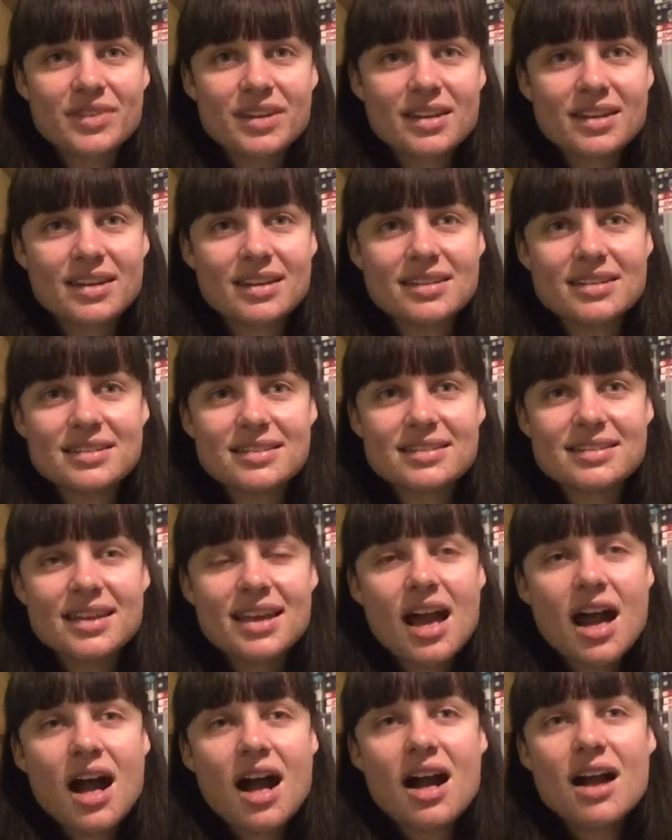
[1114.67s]
Because
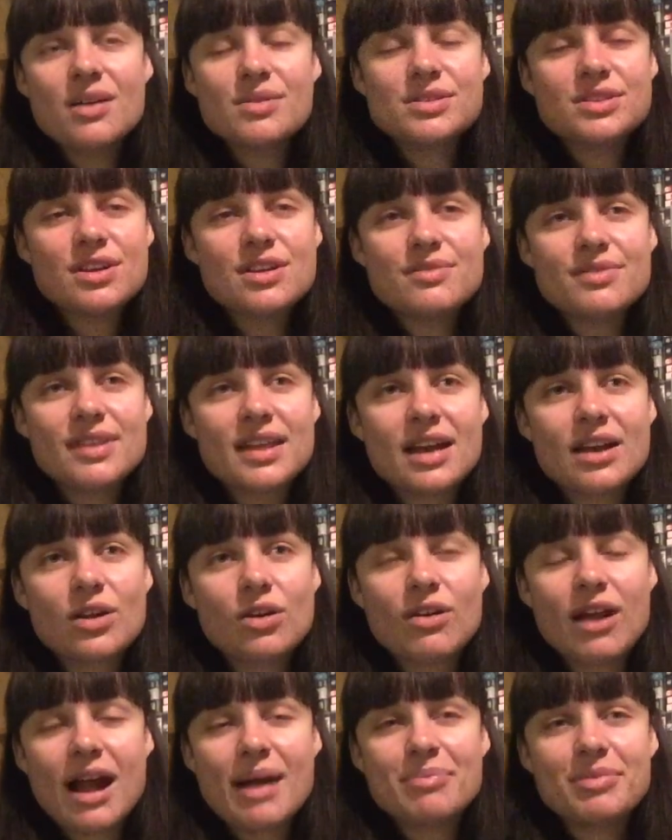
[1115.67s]
I was over that
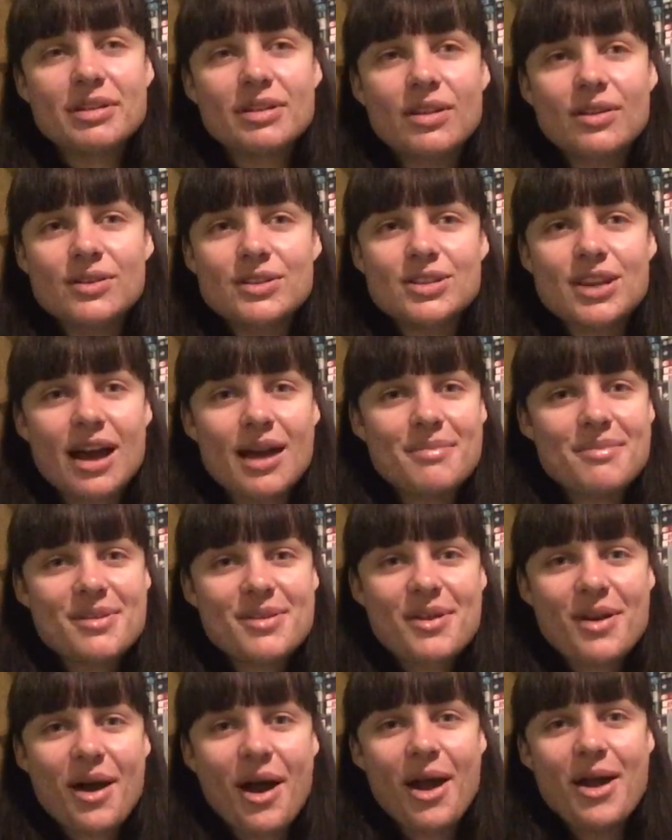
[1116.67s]
crap a long time
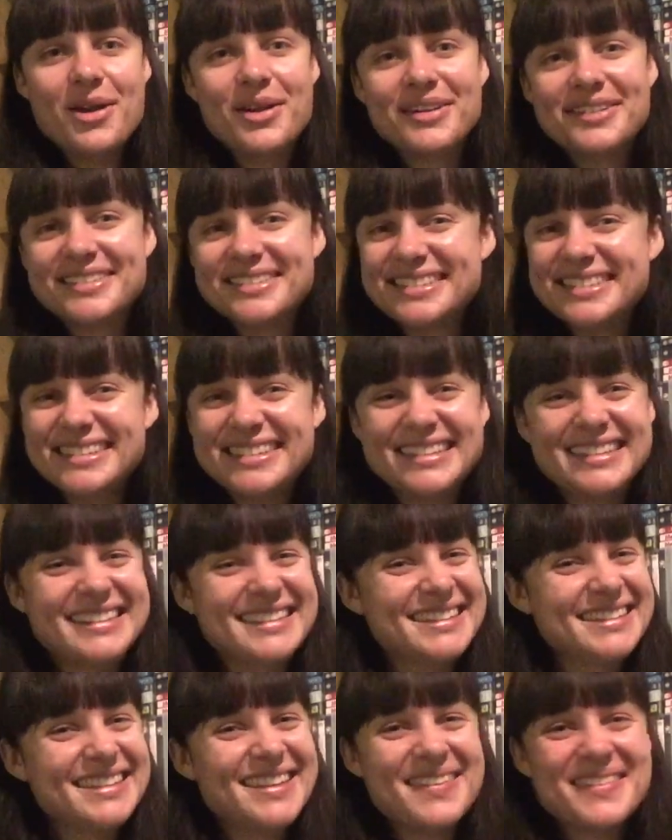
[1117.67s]
ago. A
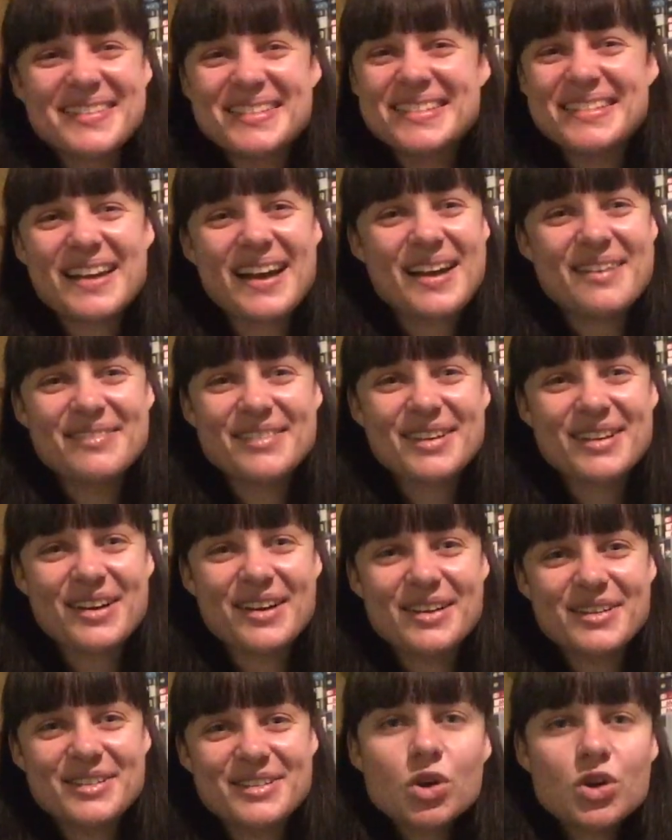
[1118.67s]
long time
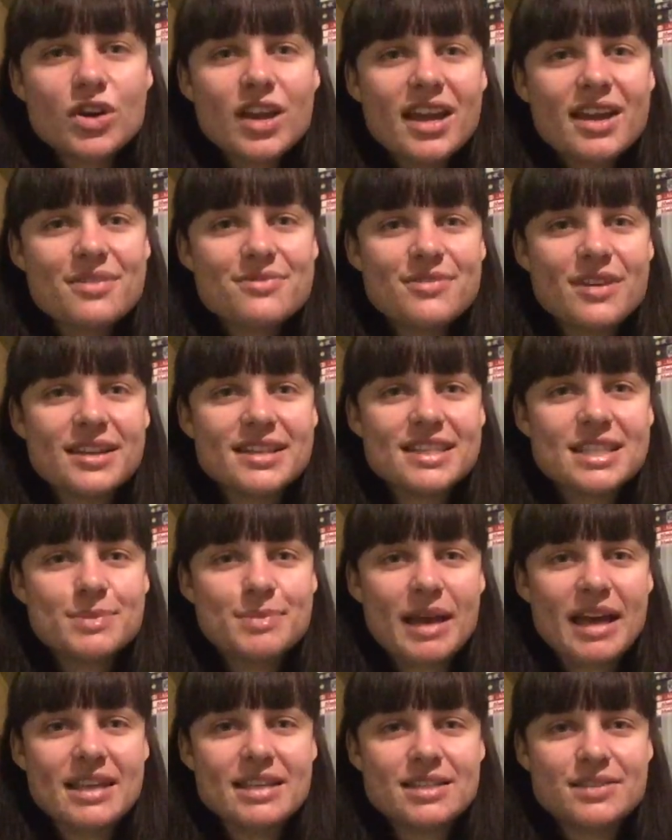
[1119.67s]
ago. Create a fun
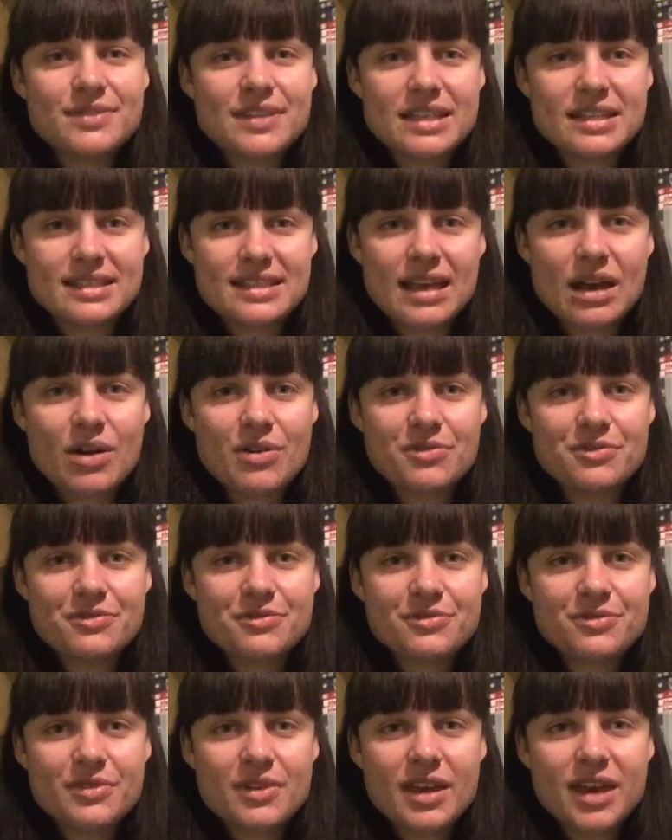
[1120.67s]
space for yourself
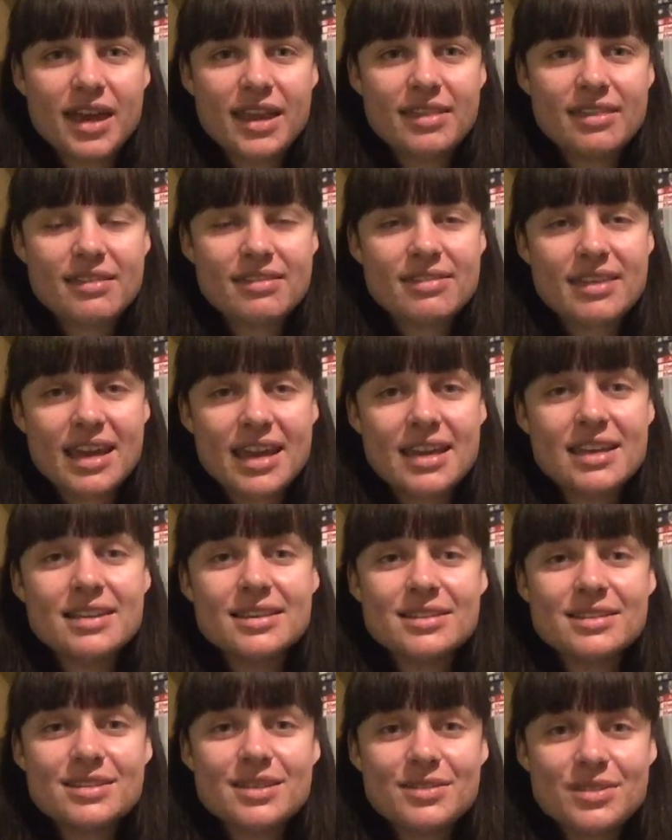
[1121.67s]
in the
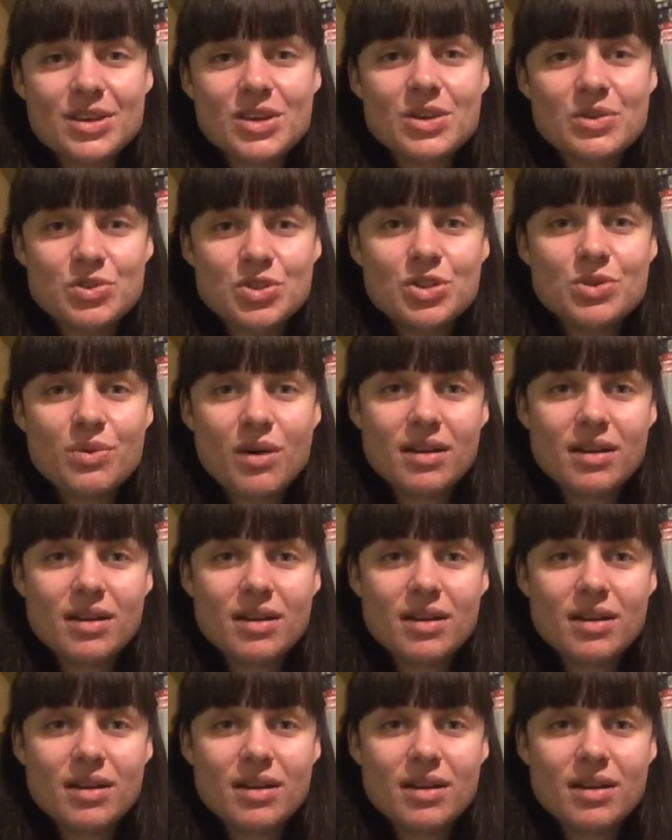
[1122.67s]
things that you do